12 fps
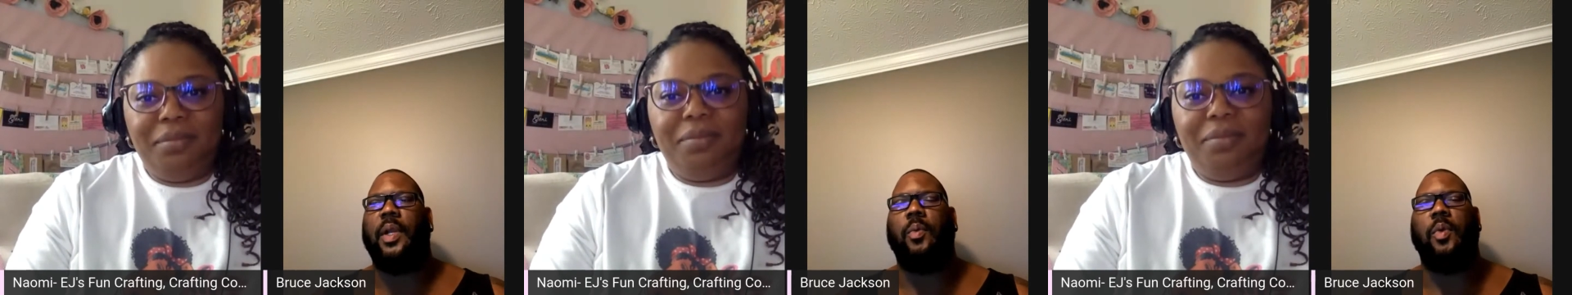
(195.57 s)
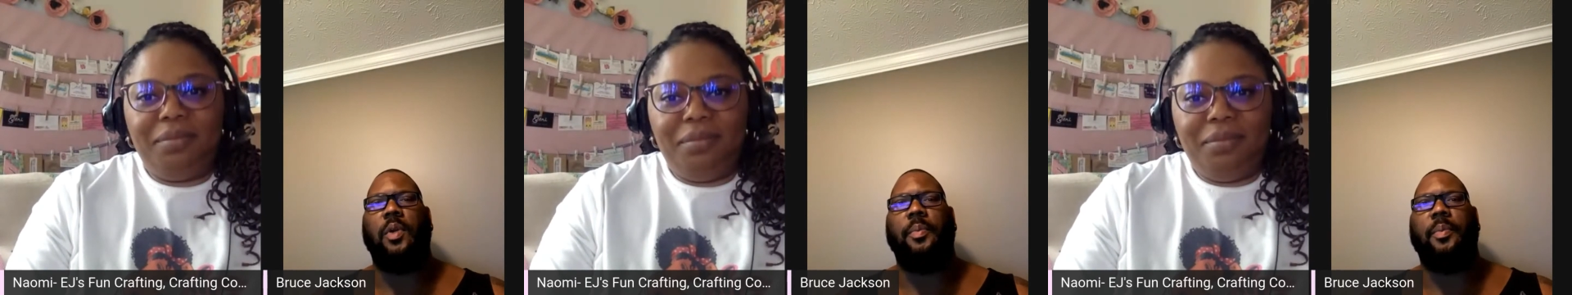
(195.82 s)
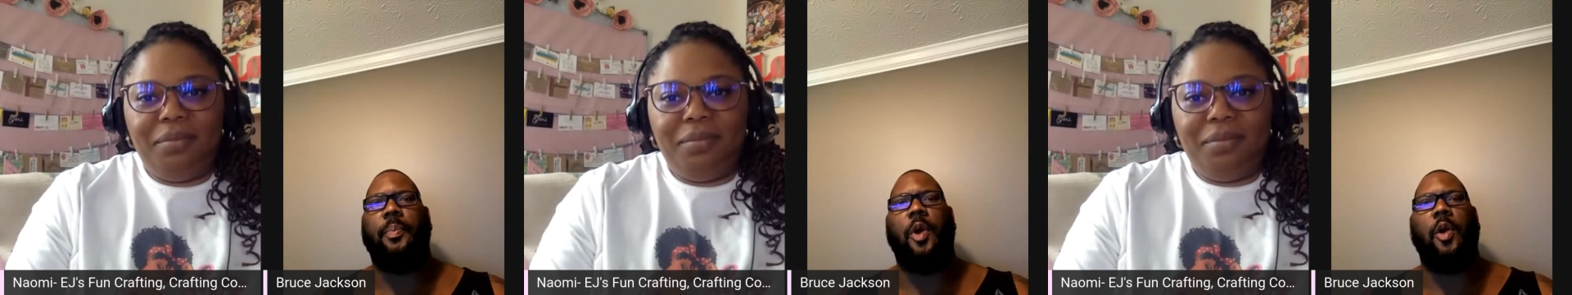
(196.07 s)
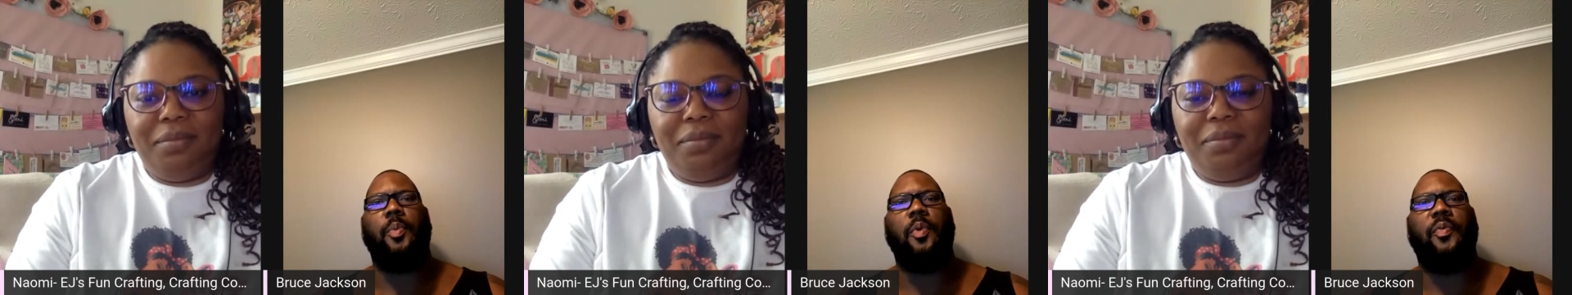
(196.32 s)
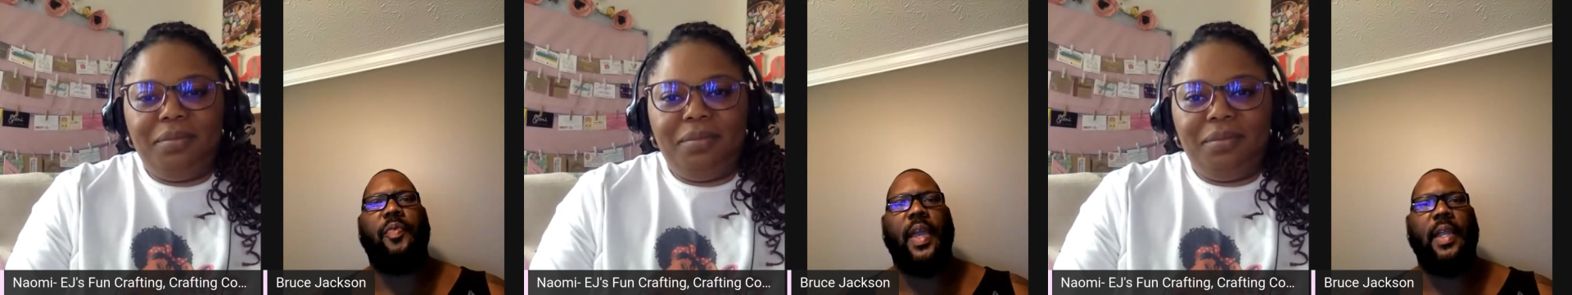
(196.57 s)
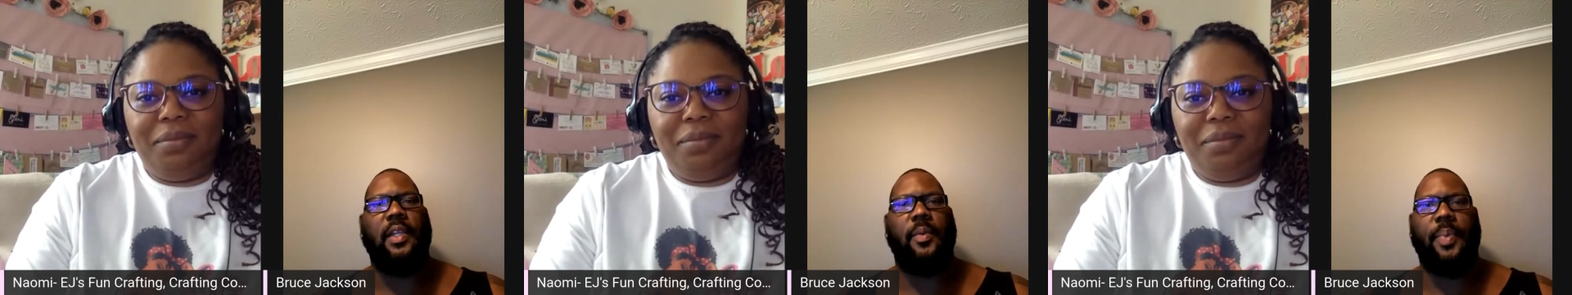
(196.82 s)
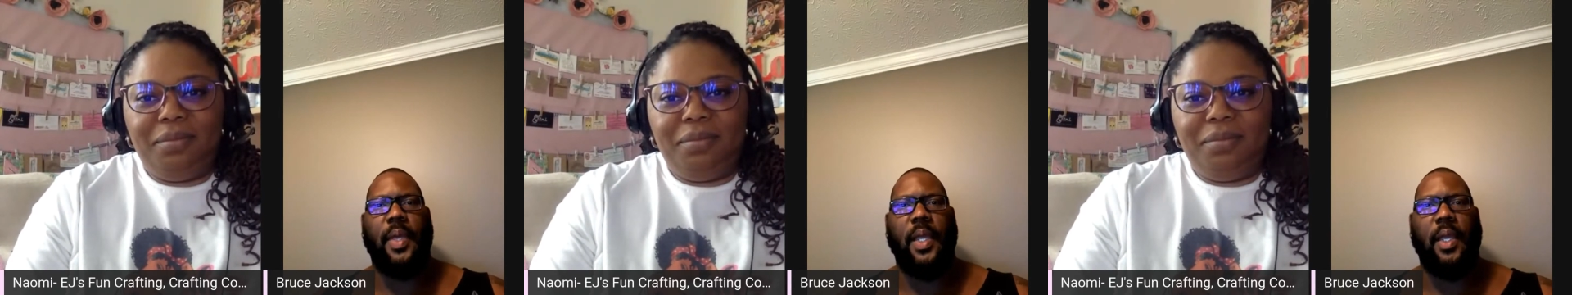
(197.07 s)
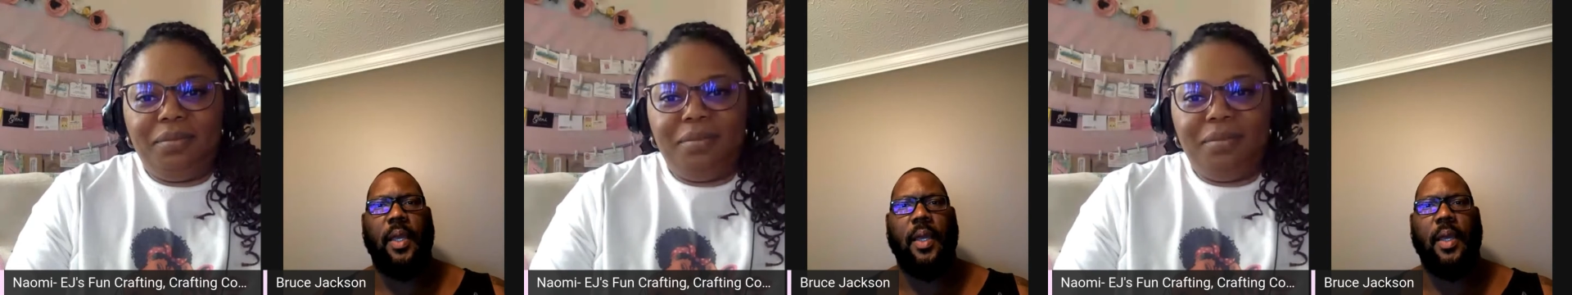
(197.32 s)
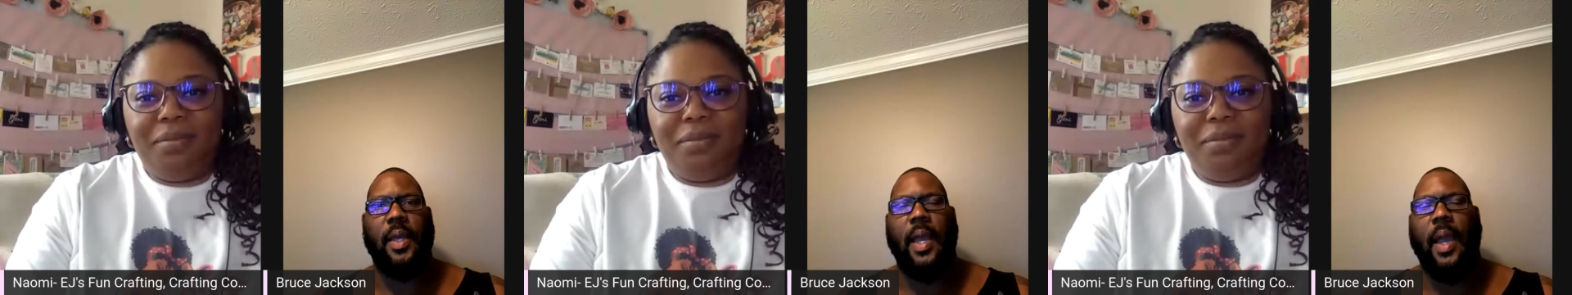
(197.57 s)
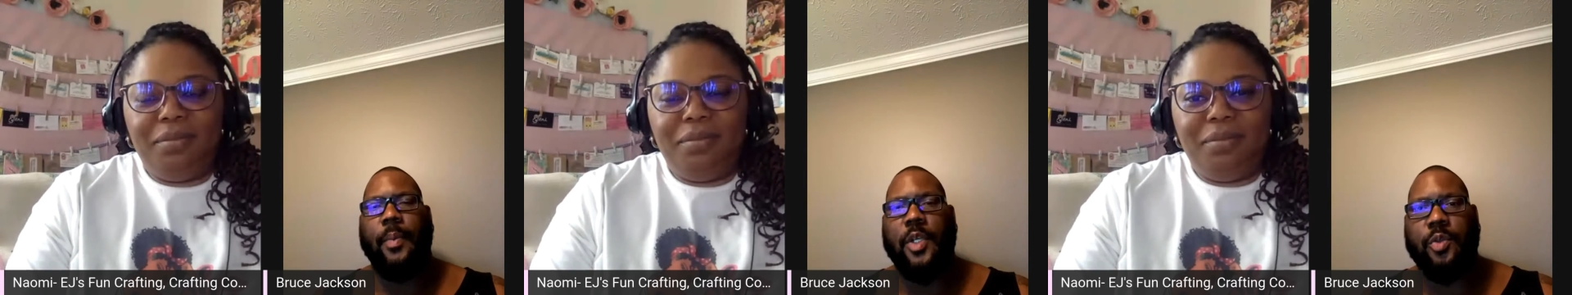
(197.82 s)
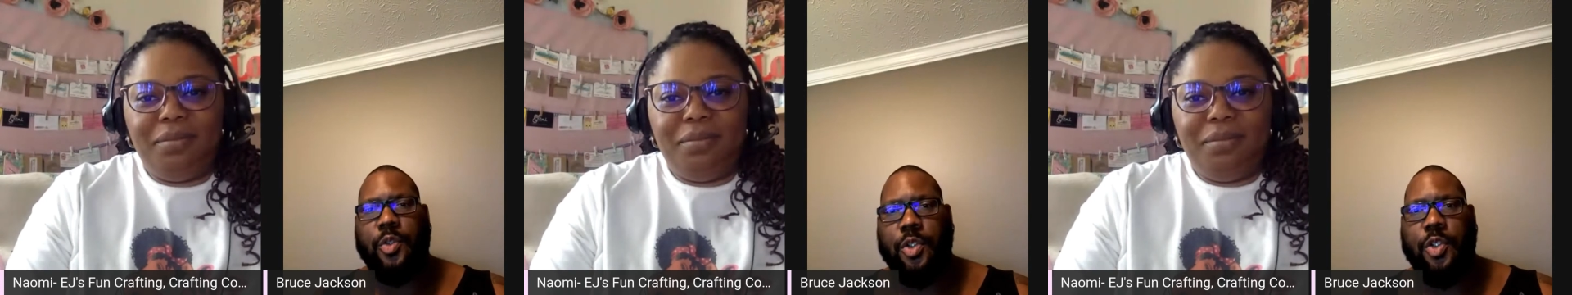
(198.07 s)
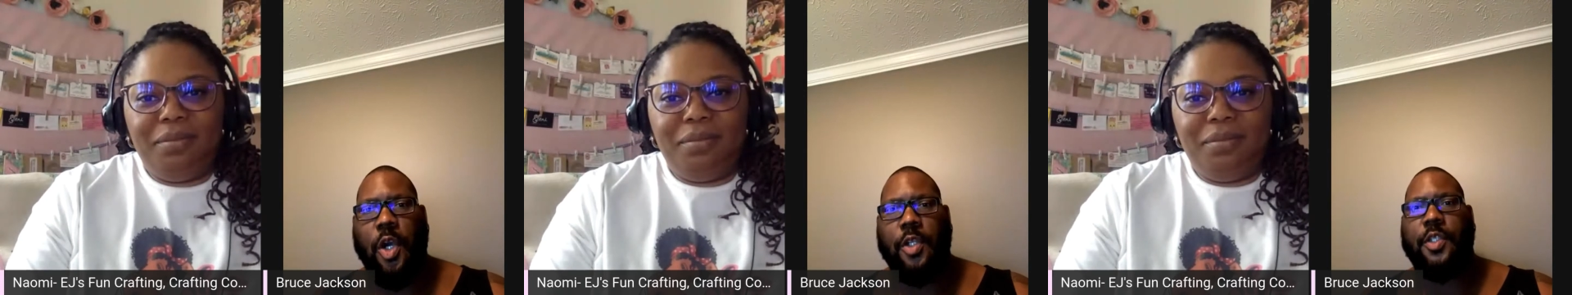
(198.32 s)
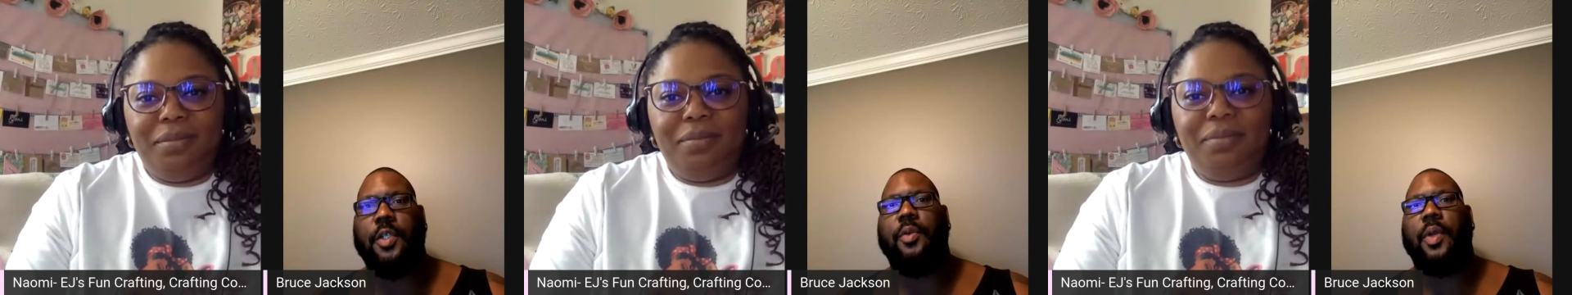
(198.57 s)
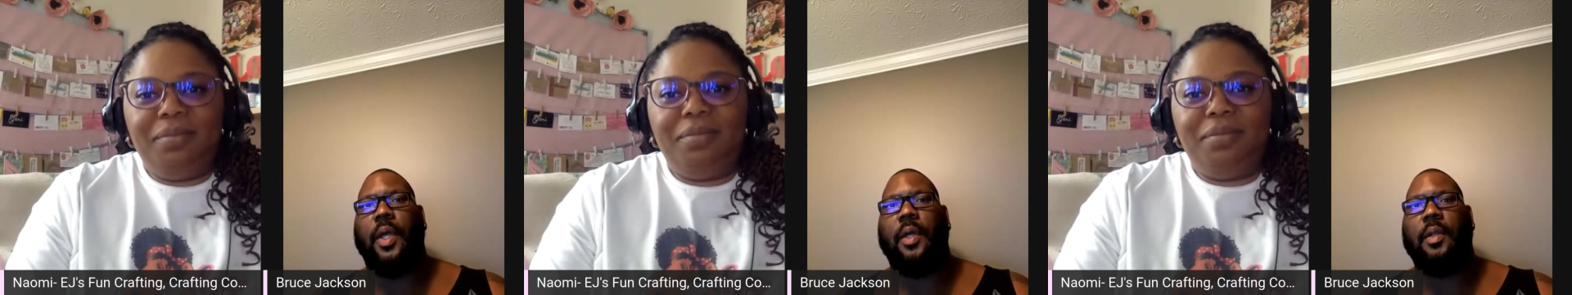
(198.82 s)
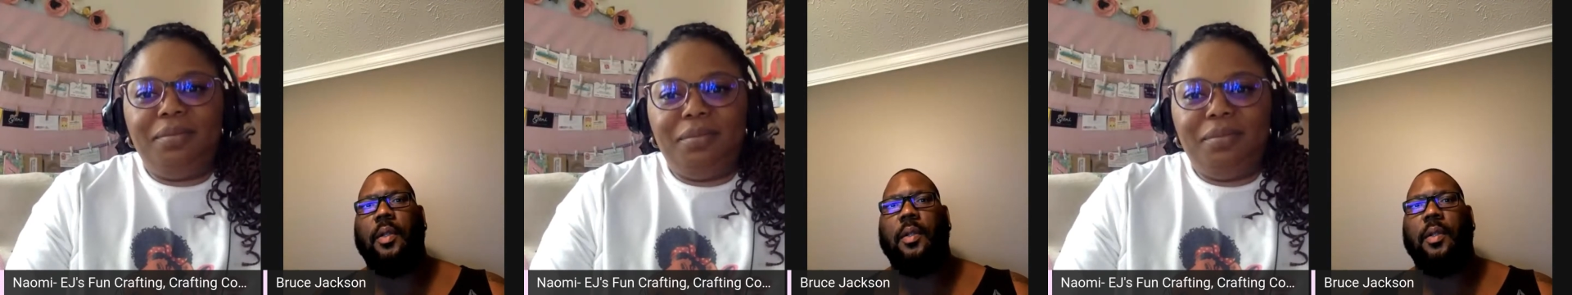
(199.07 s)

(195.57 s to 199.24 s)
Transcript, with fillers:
Speaker 1: but I want them purple fading to pink. How much would you charge to do that?